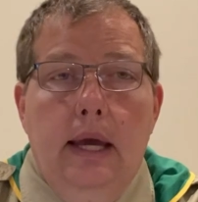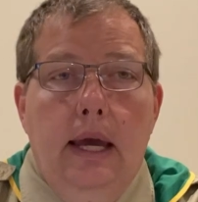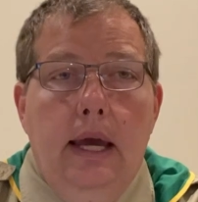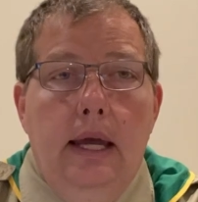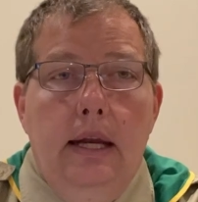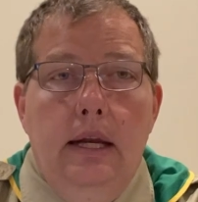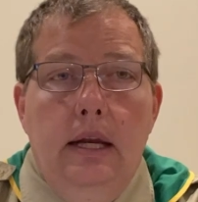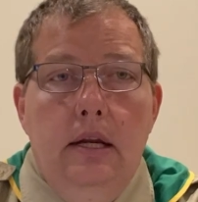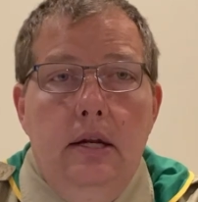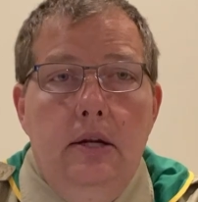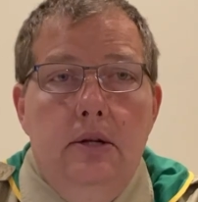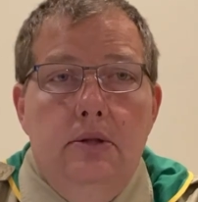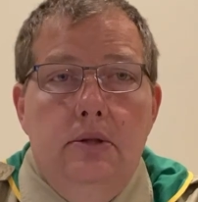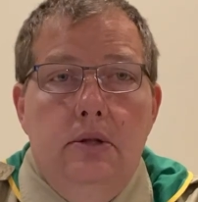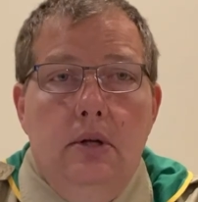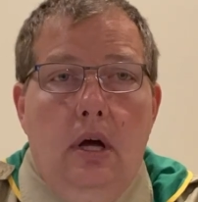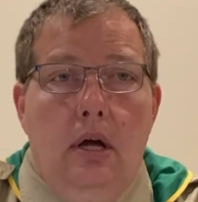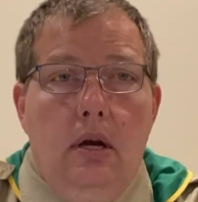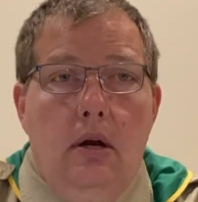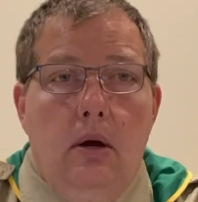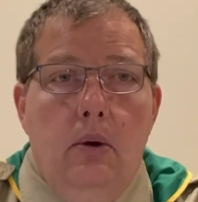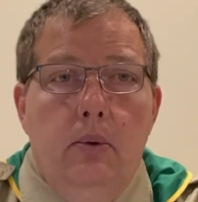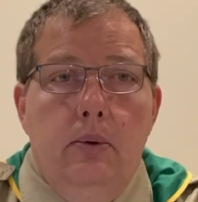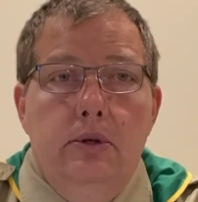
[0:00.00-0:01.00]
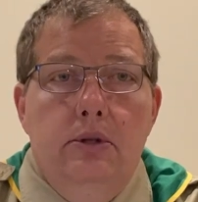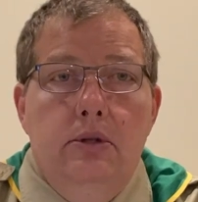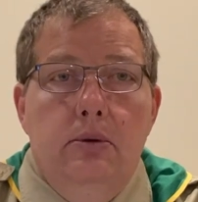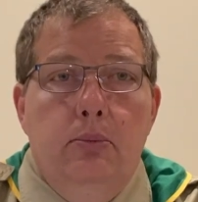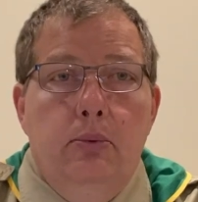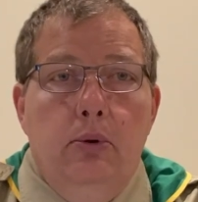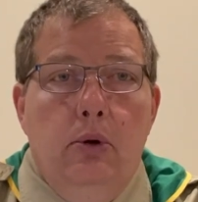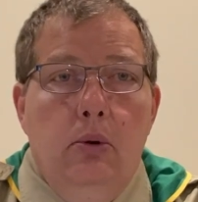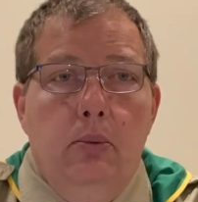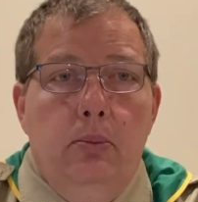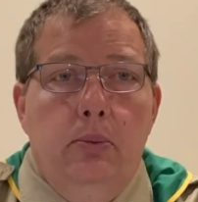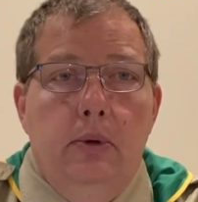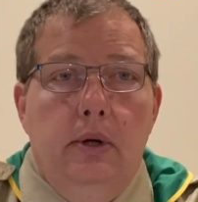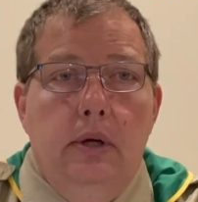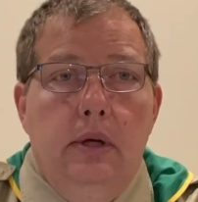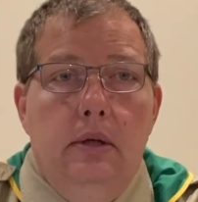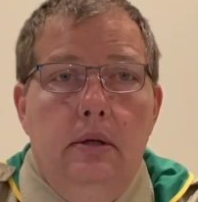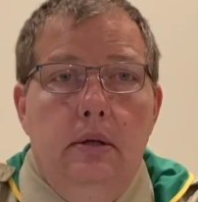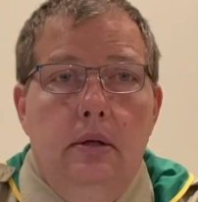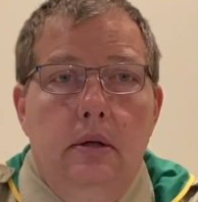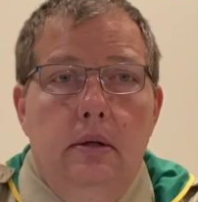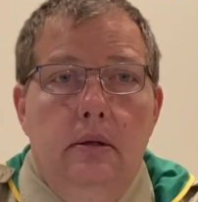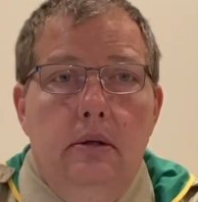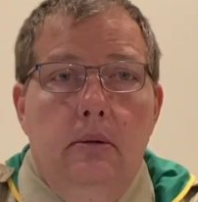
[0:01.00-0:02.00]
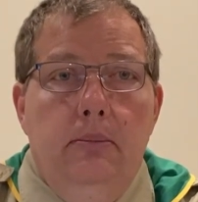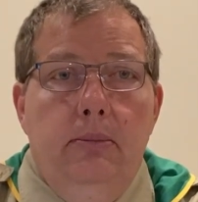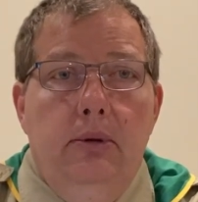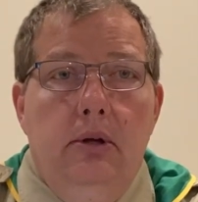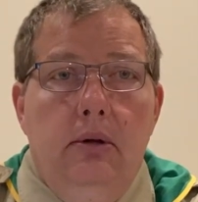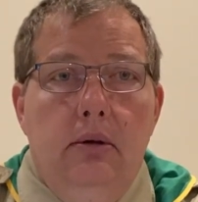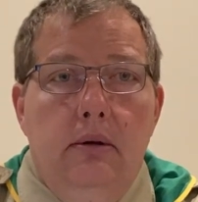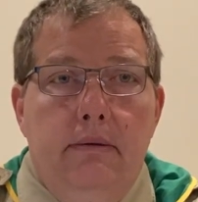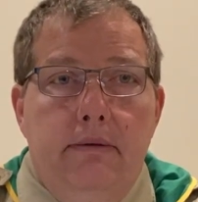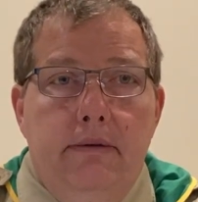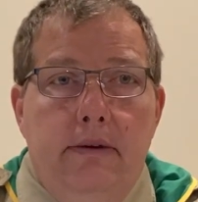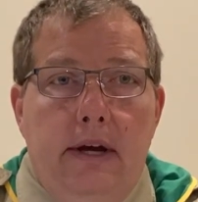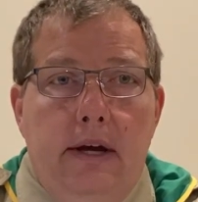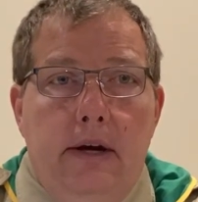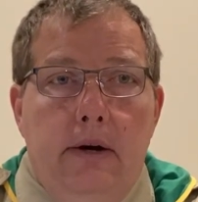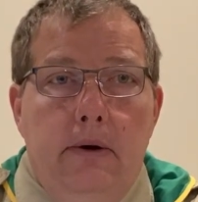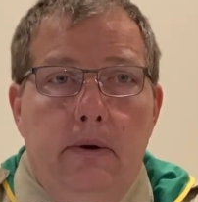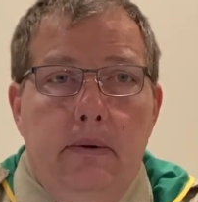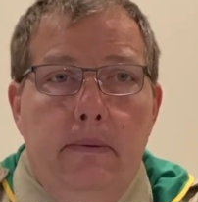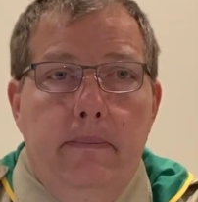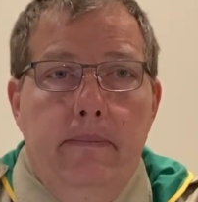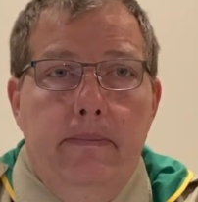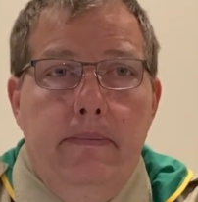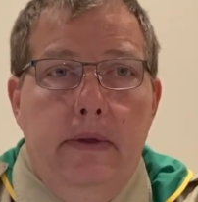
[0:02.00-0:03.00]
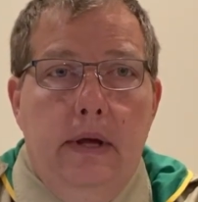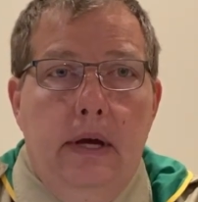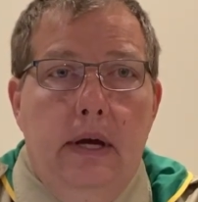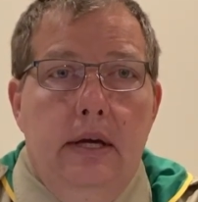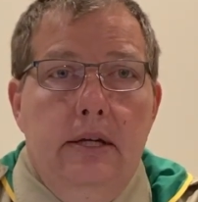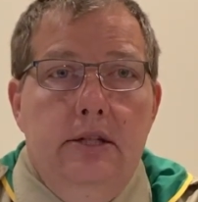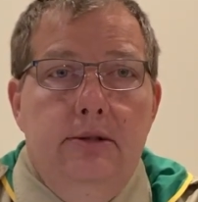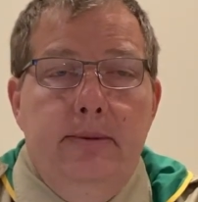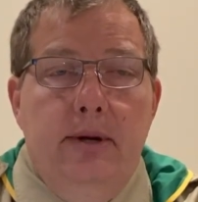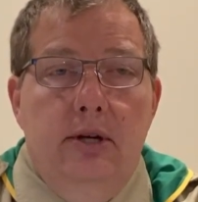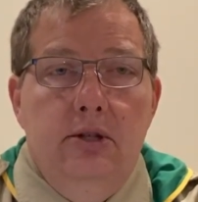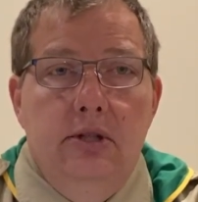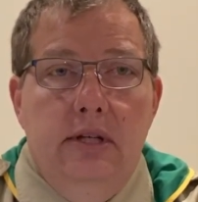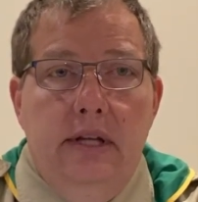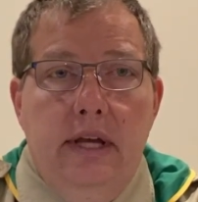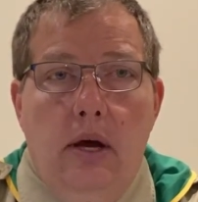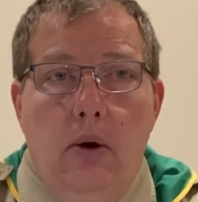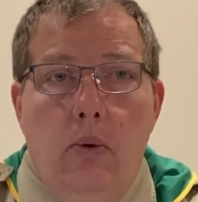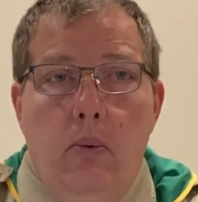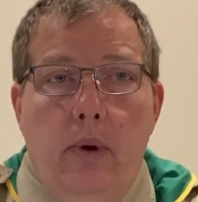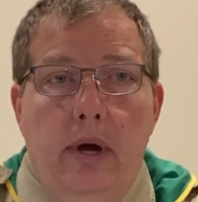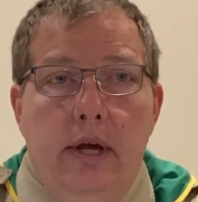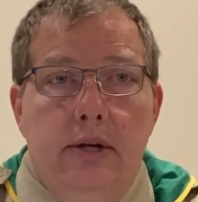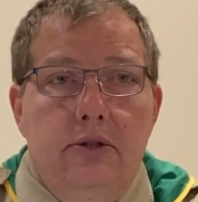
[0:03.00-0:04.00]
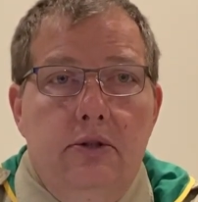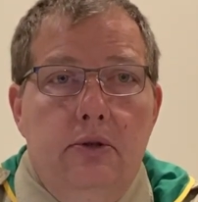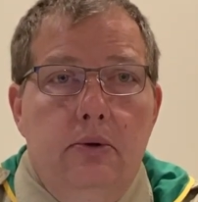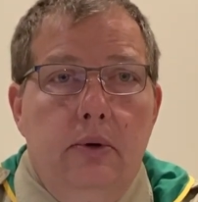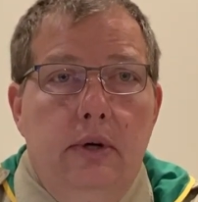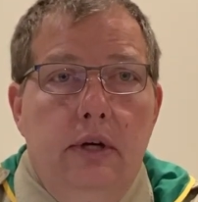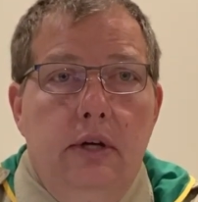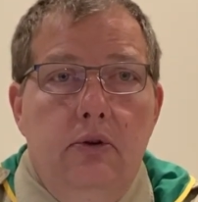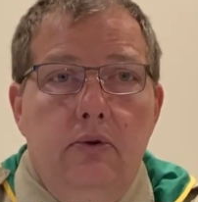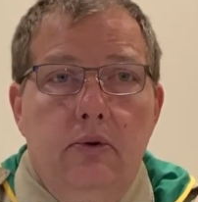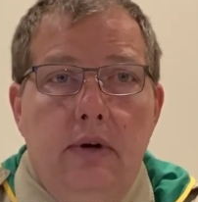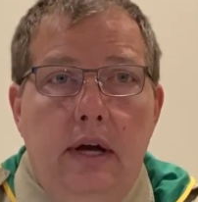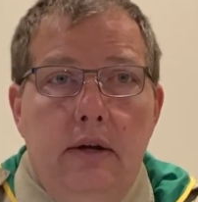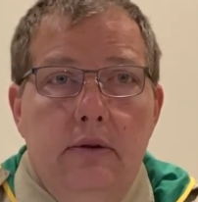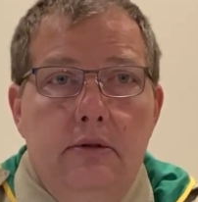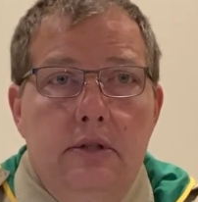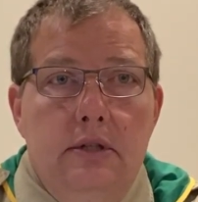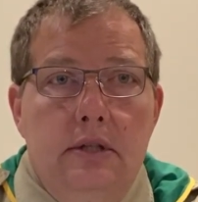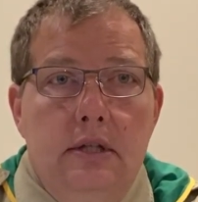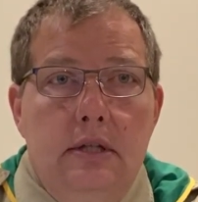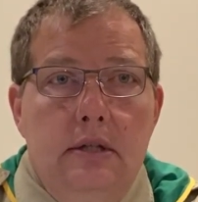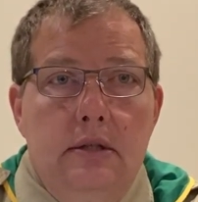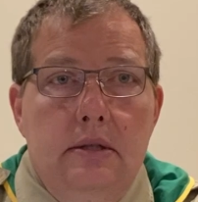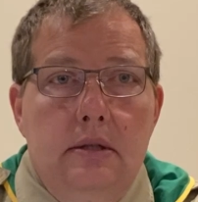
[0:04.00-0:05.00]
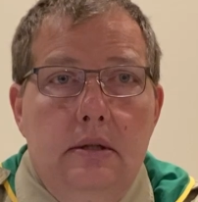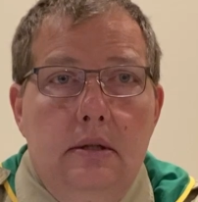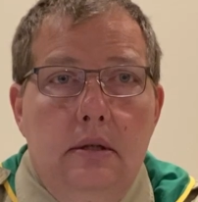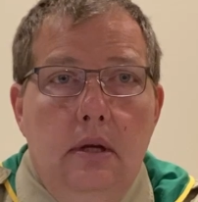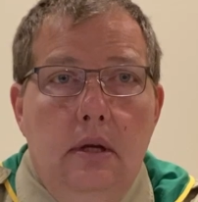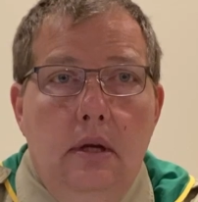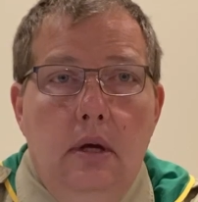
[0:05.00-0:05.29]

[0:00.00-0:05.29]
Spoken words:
And it is not always appropriate to build a fire, especially out west during drought season.